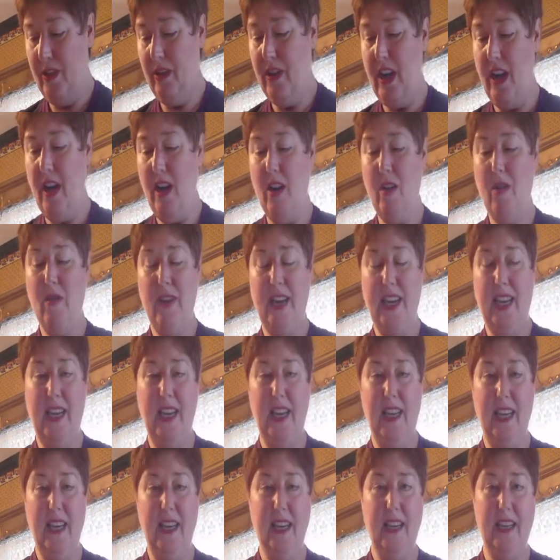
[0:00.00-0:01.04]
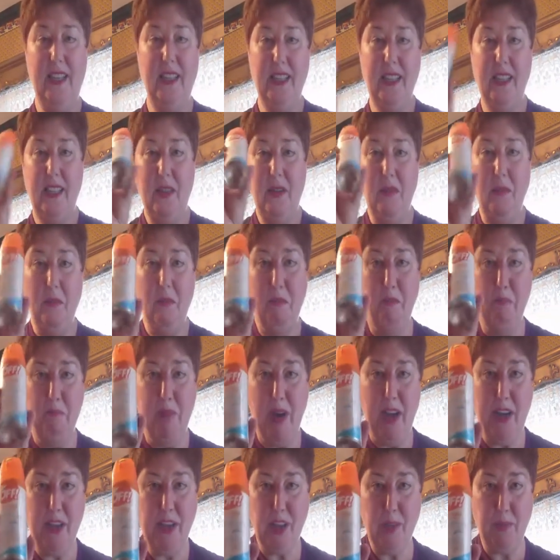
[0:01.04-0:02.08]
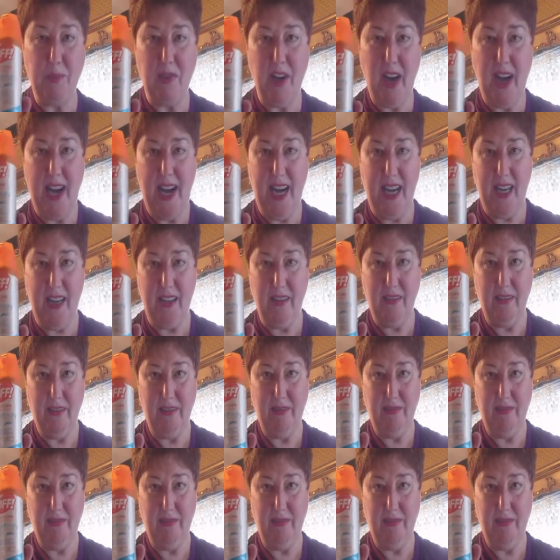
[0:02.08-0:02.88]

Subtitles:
you go is bug spray.